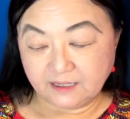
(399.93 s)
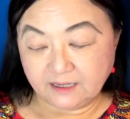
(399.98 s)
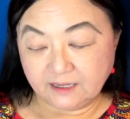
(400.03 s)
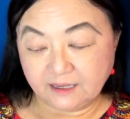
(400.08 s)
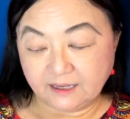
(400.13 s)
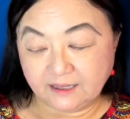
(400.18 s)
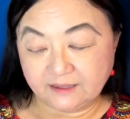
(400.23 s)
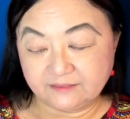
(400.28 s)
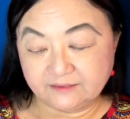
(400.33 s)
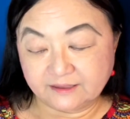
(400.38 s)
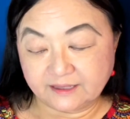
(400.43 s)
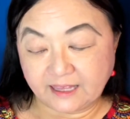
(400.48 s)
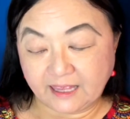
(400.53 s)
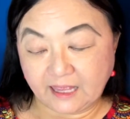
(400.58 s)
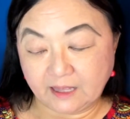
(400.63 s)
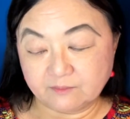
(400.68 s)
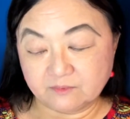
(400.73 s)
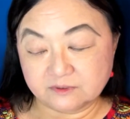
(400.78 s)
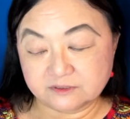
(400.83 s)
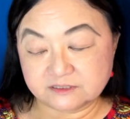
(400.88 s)
And the
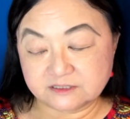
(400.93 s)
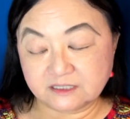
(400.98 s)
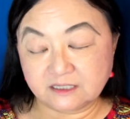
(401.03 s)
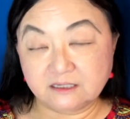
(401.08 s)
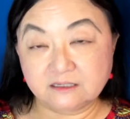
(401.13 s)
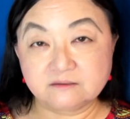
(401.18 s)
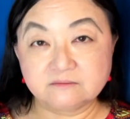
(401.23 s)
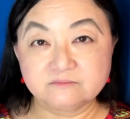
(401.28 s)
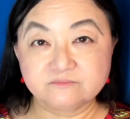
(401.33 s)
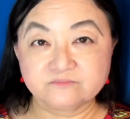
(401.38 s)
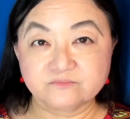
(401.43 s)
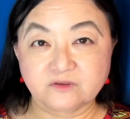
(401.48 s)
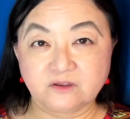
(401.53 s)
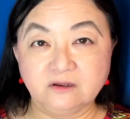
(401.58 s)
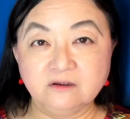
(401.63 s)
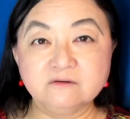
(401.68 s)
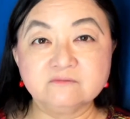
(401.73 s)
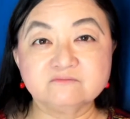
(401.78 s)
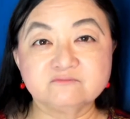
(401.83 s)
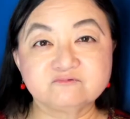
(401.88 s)
camel said,
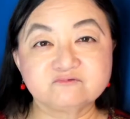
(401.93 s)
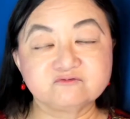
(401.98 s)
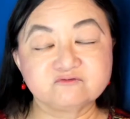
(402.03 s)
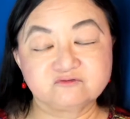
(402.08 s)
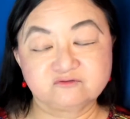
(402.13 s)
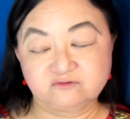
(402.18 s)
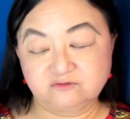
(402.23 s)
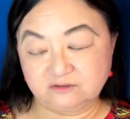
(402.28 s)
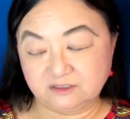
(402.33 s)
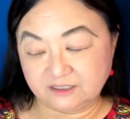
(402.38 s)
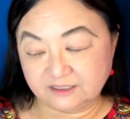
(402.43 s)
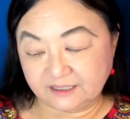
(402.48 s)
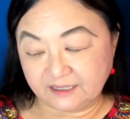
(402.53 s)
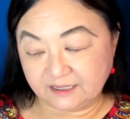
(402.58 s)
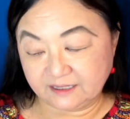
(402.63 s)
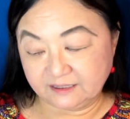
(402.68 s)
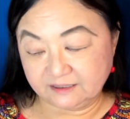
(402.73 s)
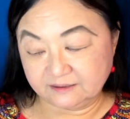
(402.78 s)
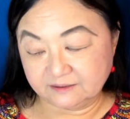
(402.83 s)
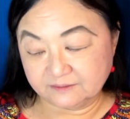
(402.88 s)
humph,
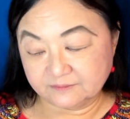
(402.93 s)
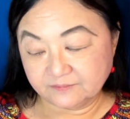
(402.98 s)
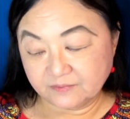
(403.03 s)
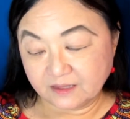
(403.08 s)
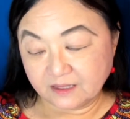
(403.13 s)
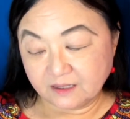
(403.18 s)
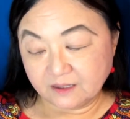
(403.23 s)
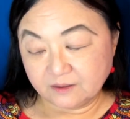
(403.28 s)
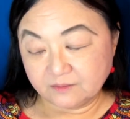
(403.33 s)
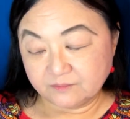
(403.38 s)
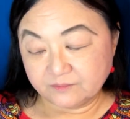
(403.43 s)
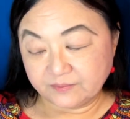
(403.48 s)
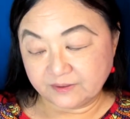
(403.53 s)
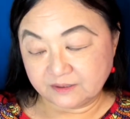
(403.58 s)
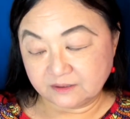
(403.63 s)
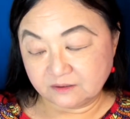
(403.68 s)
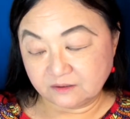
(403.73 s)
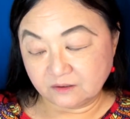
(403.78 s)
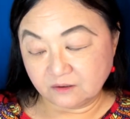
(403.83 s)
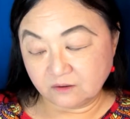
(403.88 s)
again.
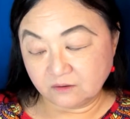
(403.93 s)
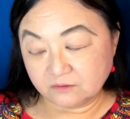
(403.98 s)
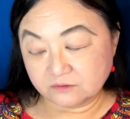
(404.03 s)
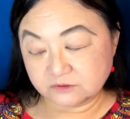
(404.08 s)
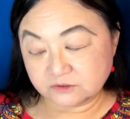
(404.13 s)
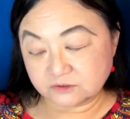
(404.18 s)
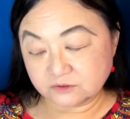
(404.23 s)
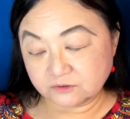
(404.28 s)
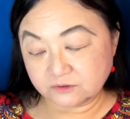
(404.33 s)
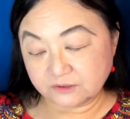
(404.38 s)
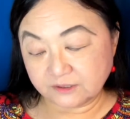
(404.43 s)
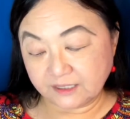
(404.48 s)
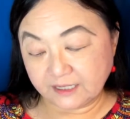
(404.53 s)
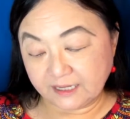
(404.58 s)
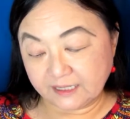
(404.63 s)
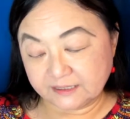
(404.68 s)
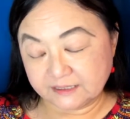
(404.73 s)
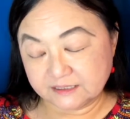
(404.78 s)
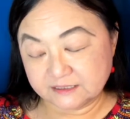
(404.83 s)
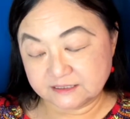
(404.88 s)
But no sooner
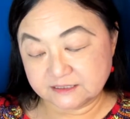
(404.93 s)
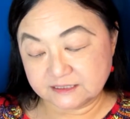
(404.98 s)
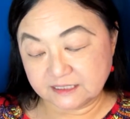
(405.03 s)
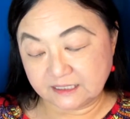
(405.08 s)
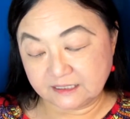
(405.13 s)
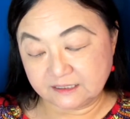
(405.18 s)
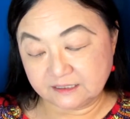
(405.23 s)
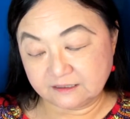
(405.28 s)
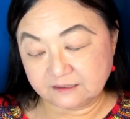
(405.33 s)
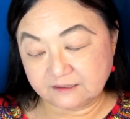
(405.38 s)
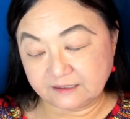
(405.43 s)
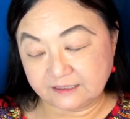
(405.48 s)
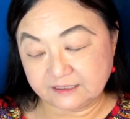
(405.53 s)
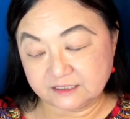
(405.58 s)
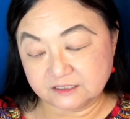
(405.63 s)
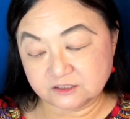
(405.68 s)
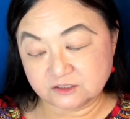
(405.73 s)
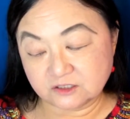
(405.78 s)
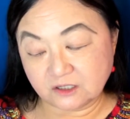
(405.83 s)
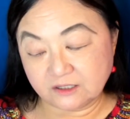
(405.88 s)
had he said it than he
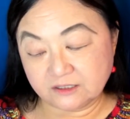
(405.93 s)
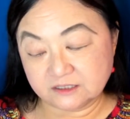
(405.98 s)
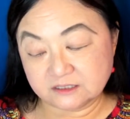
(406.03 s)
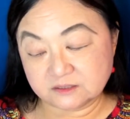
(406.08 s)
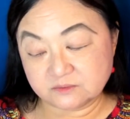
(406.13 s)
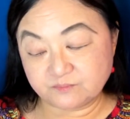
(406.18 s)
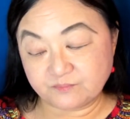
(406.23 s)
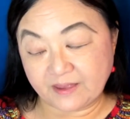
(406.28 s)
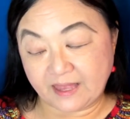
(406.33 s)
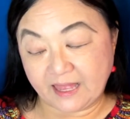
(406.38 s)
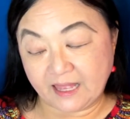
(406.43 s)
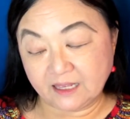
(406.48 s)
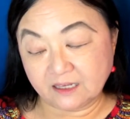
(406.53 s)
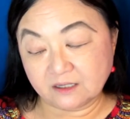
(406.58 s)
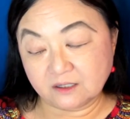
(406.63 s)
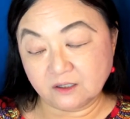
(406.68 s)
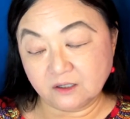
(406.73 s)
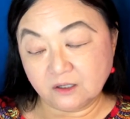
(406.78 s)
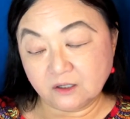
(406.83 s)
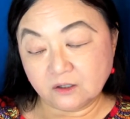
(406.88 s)
saw his back,
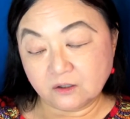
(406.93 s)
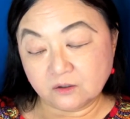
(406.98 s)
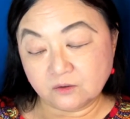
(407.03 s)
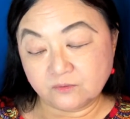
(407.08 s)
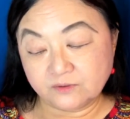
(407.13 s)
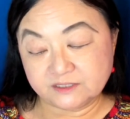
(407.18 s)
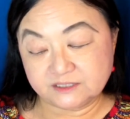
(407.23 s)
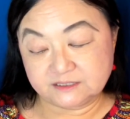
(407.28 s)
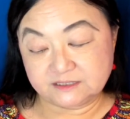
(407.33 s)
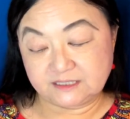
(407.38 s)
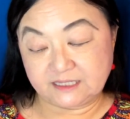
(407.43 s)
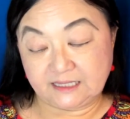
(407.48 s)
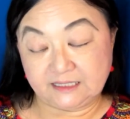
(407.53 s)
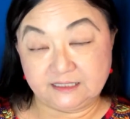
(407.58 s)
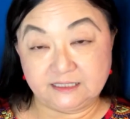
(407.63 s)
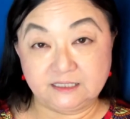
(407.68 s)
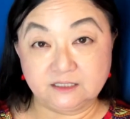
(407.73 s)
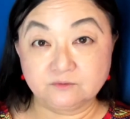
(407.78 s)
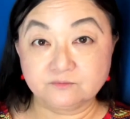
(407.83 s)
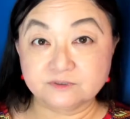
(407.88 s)
which that
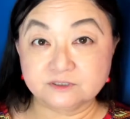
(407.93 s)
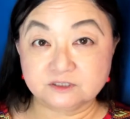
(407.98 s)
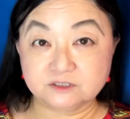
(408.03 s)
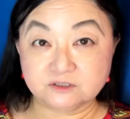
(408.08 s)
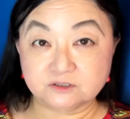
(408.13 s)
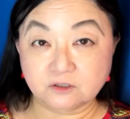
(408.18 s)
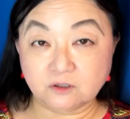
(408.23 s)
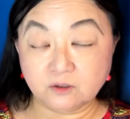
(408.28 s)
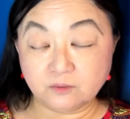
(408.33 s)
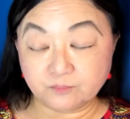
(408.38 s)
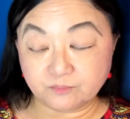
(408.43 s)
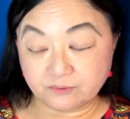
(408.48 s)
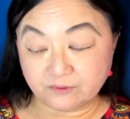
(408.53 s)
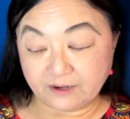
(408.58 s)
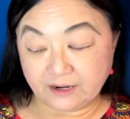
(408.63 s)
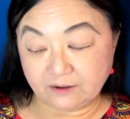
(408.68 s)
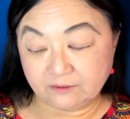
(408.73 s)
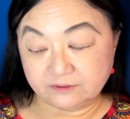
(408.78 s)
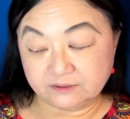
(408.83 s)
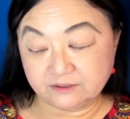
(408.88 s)
he was so
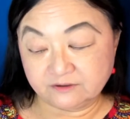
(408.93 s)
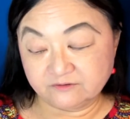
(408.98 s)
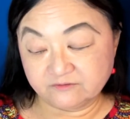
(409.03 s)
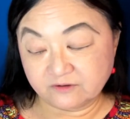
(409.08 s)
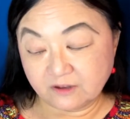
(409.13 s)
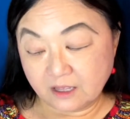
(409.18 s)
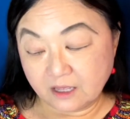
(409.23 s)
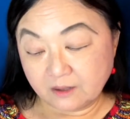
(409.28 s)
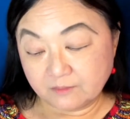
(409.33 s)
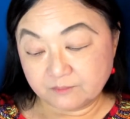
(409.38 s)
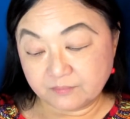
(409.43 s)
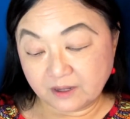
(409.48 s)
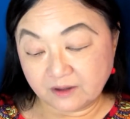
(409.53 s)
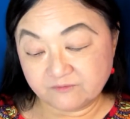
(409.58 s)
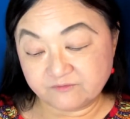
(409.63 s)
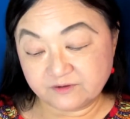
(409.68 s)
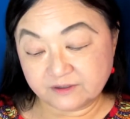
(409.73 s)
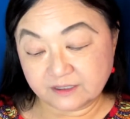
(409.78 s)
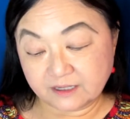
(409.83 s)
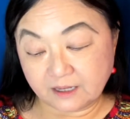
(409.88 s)
proud of,
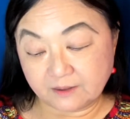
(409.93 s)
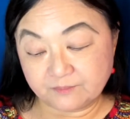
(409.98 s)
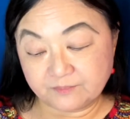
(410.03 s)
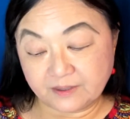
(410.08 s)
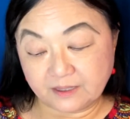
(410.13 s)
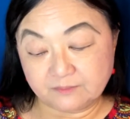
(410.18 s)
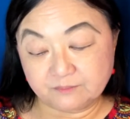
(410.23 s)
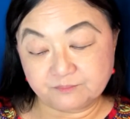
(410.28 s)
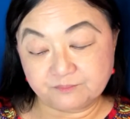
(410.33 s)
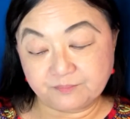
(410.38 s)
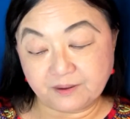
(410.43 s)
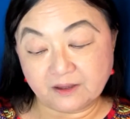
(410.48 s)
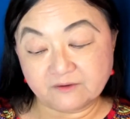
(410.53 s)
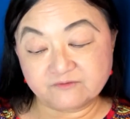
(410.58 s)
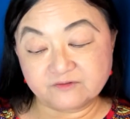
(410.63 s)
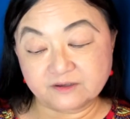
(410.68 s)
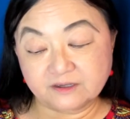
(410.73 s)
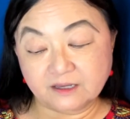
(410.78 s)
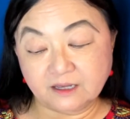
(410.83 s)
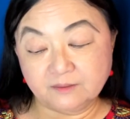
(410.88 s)
puffing up and
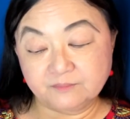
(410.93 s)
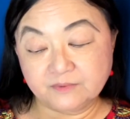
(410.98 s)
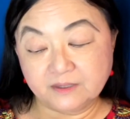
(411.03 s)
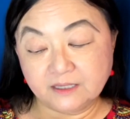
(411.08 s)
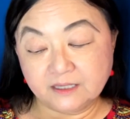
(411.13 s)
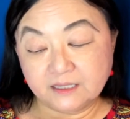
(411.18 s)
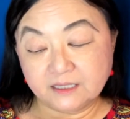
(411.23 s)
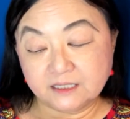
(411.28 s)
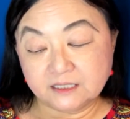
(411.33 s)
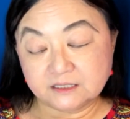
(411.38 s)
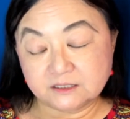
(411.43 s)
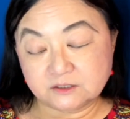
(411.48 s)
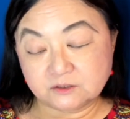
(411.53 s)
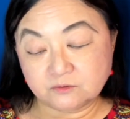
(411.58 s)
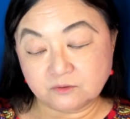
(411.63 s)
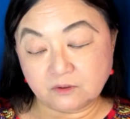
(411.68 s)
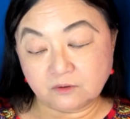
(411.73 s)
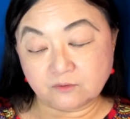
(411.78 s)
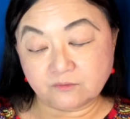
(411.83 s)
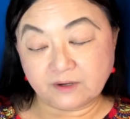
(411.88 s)
puffing up into
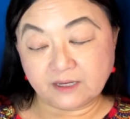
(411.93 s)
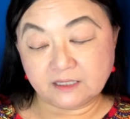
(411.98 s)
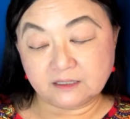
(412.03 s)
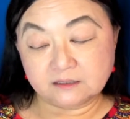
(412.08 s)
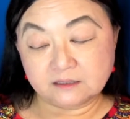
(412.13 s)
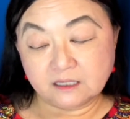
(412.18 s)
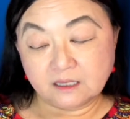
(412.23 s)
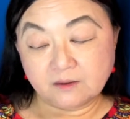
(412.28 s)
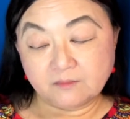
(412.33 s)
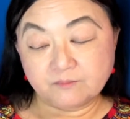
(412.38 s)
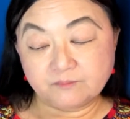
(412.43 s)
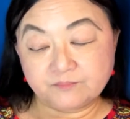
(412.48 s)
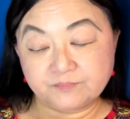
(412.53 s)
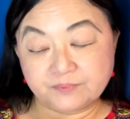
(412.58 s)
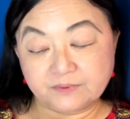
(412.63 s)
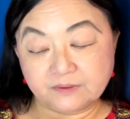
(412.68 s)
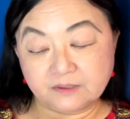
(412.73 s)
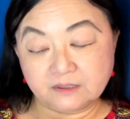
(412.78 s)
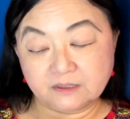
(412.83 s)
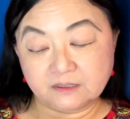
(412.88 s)
a great
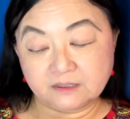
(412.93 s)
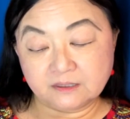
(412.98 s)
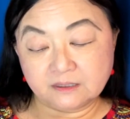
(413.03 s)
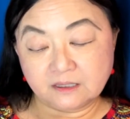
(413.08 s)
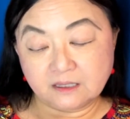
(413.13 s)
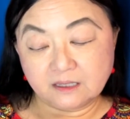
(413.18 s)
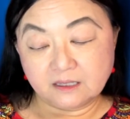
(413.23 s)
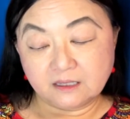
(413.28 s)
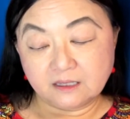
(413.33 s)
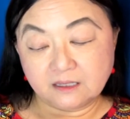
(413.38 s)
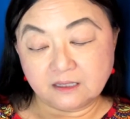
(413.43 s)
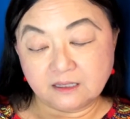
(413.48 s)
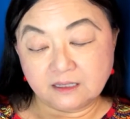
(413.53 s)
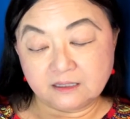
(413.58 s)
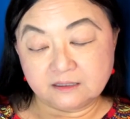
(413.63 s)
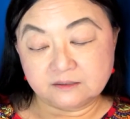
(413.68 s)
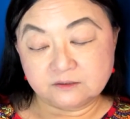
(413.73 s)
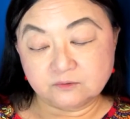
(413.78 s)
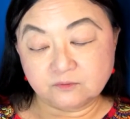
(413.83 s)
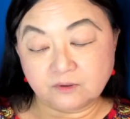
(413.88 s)
billy,
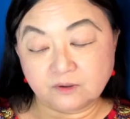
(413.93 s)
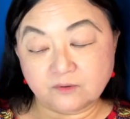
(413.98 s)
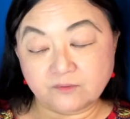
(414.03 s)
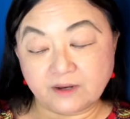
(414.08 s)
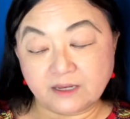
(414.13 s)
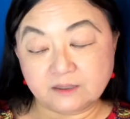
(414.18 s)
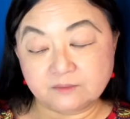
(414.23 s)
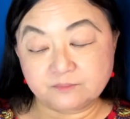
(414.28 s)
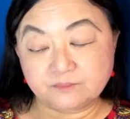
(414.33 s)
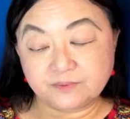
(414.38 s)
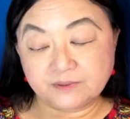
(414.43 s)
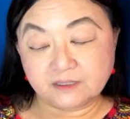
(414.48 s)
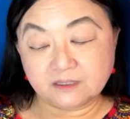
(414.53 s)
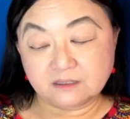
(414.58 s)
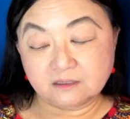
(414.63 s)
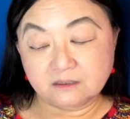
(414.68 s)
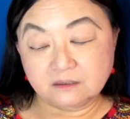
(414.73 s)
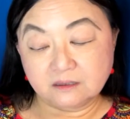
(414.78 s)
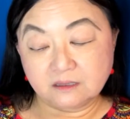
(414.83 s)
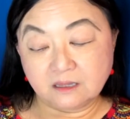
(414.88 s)
into a great big
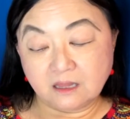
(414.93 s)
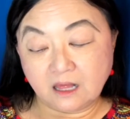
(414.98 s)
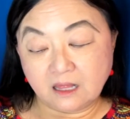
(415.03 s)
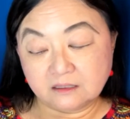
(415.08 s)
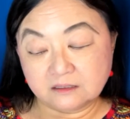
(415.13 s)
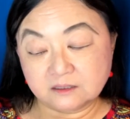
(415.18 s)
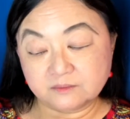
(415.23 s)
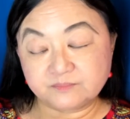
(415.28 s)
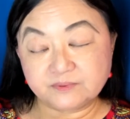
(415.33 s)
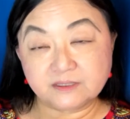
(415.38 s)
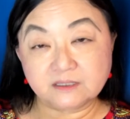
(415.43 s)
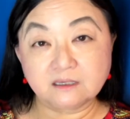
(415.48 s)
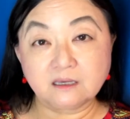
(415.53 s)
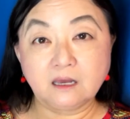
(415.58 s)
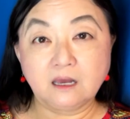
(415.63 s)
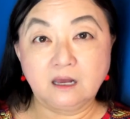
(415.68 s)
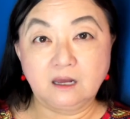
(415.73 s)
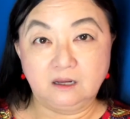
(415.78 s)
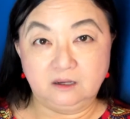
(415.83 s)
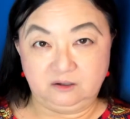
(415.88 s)
lolloping
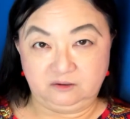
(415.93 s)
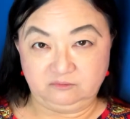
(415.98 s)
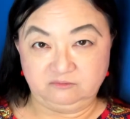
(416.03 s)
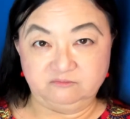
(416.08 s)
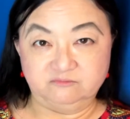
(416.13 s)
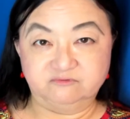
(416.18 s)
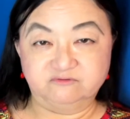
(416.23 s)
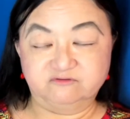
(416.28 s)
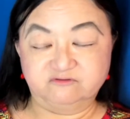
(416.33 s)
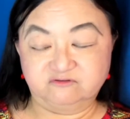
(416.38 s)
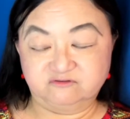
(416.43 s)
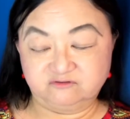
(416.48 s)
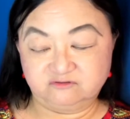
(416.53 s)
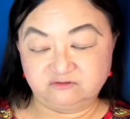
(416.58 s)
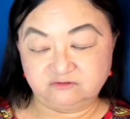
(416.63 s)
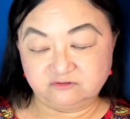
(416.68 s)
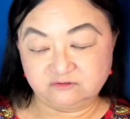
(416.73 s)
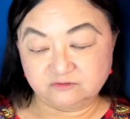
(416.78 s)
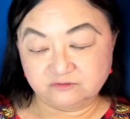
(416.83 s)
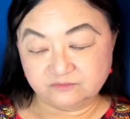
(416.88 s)
humph.